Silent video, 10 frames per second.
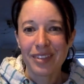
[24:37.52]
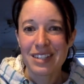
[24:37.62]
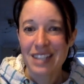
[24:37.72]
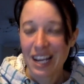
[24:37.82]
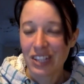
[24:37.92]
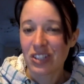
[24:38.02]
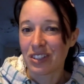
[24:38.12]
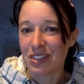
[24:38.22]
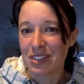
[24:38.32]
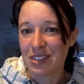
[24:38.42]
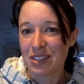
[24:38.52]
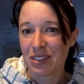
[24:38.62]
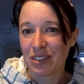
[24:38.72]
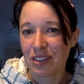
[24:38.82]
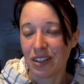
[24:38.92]
tensions
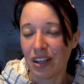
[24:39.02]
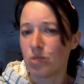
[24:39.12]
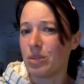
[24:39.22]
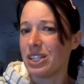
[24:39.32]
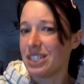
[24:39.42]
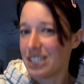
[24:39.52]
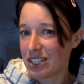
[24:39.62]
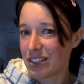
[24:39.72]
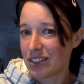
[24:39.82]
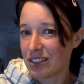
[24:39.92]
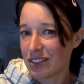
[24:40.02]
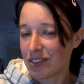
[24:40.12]
as we didn't